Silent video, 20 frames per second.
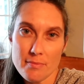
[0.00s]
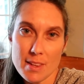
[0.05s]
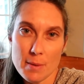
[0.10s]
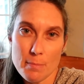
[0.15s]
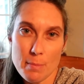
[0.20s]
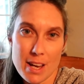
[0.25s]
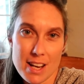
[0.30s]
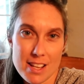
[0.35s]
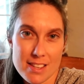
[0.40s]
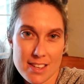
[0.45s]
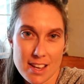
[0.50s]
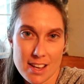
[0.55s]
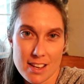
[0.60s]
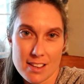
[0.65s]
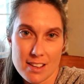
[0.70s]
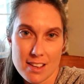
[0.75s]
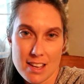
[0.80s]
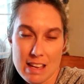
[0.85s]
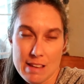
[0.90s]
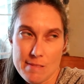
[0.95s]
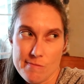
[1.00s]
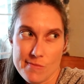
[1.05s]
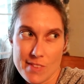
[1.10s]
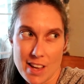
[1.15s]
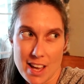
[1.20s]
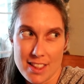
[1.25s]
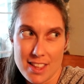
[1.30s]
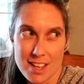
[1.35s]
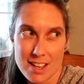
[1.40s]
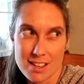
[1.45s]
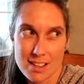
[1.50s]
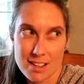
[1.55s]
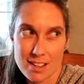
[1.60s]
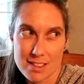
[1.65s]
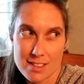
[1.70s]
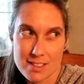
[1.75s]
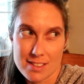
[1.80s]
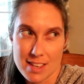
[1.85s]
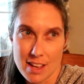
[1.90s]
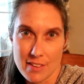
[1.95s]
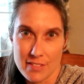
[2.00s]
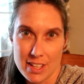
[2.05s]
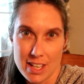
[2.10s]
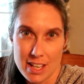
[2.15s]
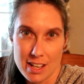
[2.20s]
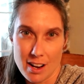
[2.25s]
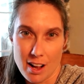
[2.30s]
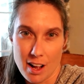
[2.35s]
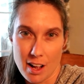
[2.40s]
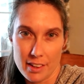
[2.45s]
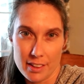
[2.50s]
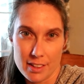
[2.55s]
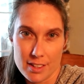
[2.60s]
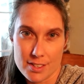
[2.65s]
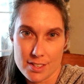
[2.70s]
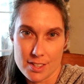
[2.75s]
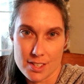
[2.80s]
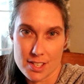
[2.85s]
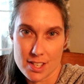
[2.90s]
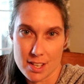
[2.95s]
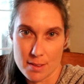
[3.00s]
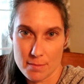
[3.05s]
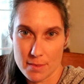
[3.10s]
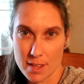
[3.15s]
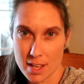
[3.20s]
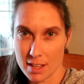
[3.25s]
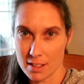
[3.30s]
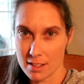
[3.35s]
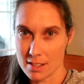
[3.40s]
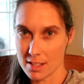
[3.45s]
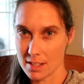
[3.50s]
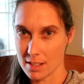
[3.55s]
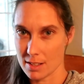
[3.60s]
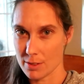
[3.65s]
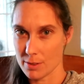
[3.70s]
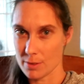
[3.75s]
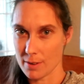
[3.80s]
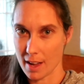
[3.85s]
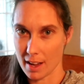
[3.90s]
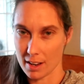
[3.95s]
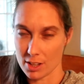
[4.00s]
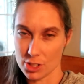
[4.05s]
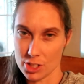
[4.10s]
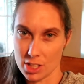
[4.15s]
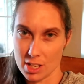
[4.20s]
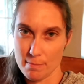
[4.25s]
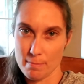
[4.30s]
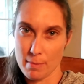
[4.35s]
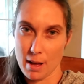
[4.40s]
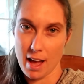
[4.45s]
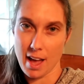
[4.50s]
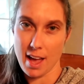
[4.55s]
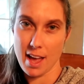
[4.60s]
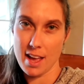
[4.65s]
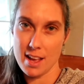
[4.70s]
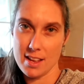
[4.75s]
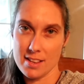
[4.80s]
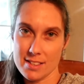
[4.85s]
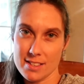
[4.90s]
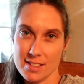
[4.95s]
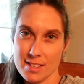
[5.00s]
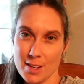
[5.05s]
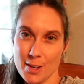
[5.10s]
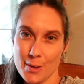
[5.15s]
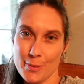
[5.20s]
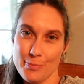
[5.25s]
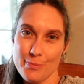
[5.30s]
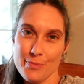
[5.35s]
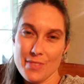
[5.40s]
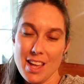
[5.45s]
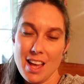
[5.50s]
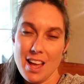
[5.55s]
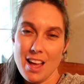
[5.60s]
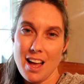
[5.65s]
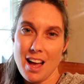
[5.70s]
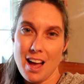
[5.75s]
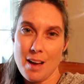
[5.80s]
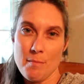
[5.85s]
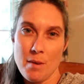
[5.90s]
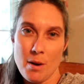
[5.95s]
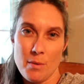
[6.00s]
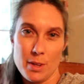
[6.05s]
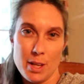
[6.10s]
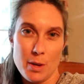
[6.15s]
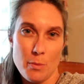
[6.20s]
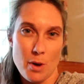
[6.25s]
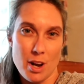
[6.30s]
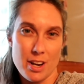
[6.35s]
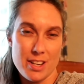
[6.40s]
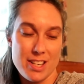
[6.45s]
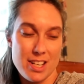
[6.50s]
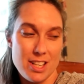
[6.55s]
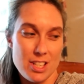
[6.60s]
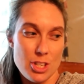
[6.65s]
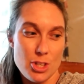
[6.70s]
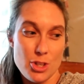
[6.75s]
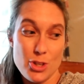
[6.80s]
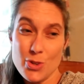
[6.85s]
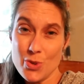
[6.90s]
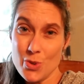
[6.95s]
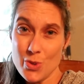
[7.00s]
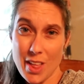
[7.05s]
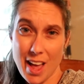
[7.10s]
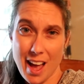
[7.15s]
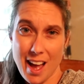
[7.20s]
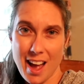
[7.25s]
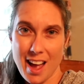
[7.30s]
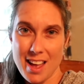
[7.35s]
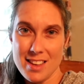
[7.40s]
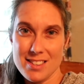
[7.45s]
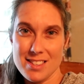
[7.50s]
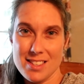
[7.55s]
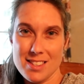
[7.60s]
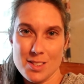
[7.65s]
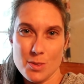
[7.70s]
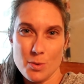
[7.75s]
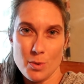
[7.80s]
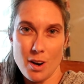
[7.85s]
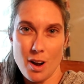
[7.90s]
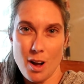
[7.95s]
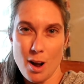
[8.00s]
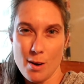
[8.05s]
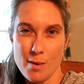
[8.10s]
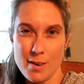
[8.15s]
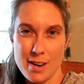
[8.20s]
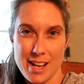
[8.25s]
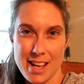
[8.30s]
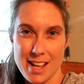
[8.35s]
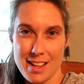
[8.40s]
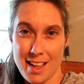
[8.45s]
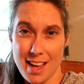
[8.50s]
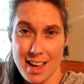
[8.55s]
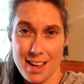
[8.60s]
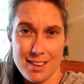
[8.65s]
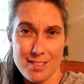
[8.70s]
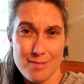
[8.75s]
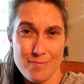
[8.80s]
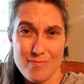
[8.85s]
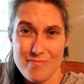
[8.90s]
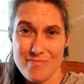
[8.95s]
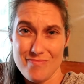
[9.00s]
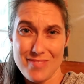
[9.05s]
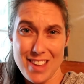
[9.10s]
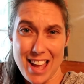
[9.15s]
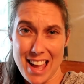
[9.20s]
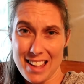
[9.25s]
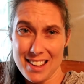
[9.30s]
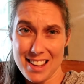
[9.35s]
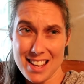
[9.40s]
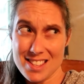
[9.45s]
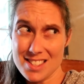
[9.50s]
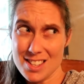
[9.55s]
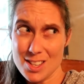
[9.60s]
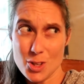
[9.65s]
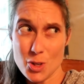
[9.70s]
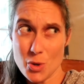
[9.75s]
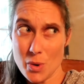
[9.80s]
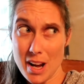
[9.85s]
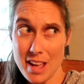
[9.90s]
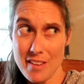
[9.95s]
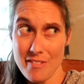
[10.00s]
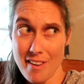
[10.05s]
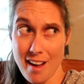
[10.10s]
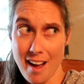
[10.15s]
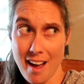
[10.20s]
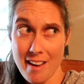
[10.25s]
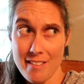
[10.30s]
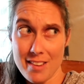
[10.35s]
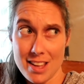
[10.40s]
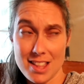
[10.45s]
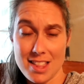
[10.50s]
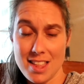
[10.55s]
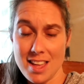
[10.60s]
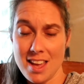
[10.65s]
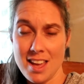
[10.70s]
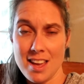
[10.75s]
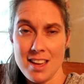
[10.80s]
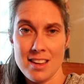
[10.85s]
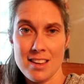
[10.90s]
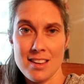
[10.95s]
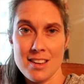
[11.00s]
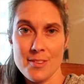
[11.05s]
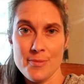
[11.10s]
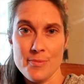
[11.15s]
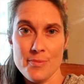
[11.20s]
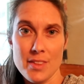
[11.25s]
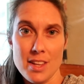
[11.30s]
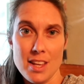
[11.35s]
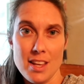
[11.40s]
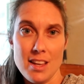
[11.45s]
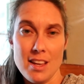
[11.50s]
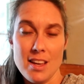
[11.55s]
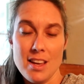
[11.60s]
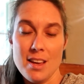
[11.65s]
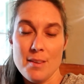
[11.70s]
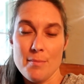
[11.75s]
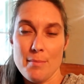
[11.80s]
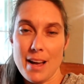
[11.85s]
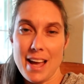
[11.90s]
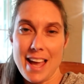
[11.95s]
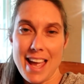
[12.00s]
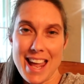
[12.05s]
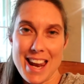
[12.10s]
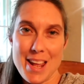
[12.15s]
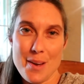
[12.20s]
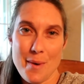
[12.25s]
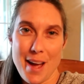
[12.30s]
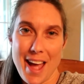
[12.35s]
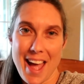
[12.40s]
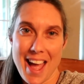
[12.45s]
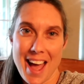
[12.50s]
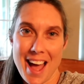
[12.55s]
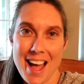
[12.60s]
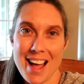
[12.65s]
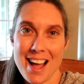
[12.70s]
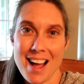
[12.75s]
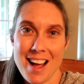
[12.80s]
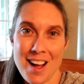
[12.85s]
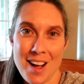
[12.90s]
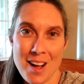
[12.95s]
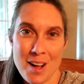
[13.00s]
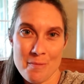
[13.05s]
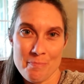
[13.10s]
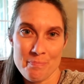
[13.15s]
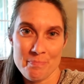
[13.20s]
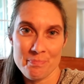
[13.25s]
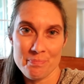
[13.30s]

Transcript: but it's like, I think $70 or something to actually buy it, so I'm not really wanting to do that since we're already like at less than 25, I think. But anyway, um,